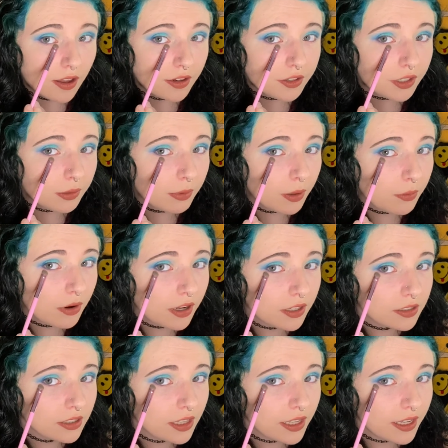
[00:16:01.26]
under my
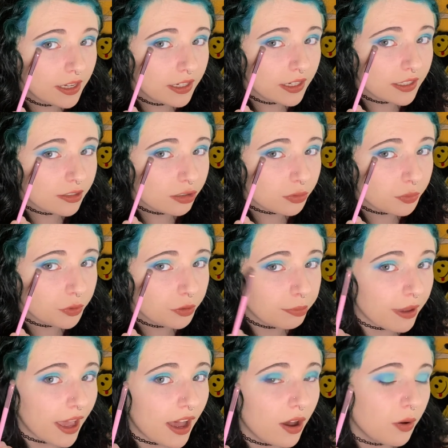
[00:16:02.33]
waterline, and swoop
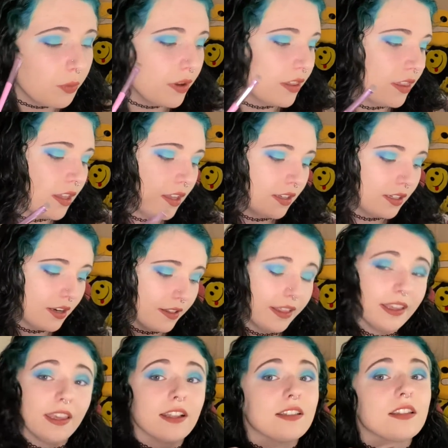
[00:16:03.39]
out with it.
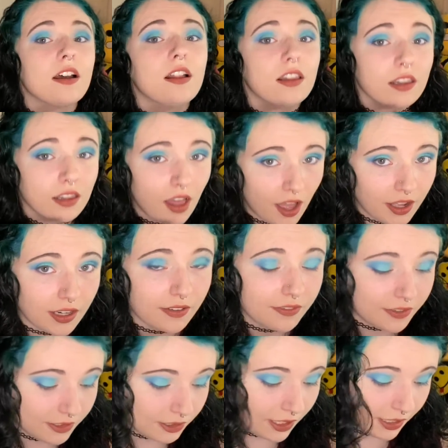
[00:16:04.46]
Like, it's a lot of
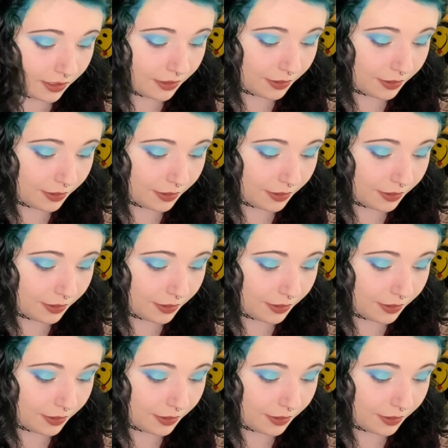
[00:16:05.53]
like